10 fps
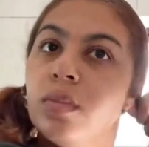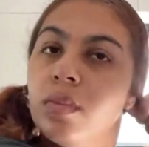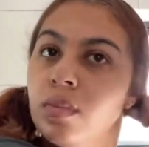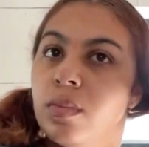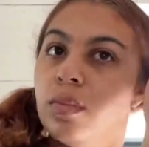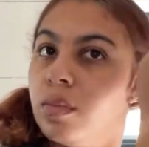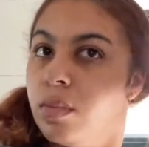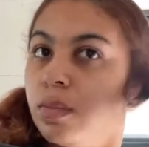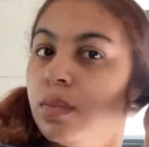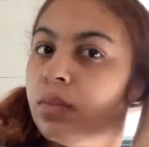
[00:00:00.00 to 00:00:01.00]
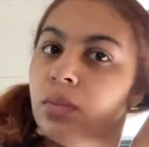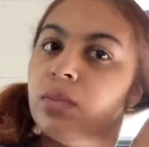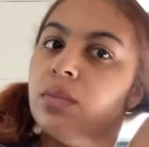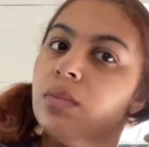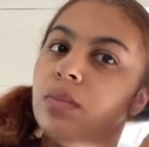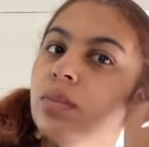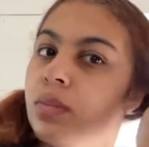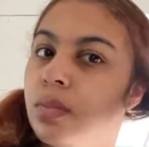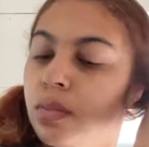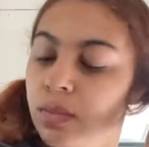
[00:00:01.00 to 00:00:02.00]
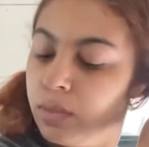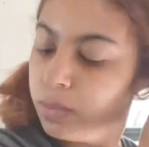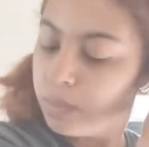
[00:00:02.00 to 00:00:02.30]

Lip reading: just to keep the color nice and bright red.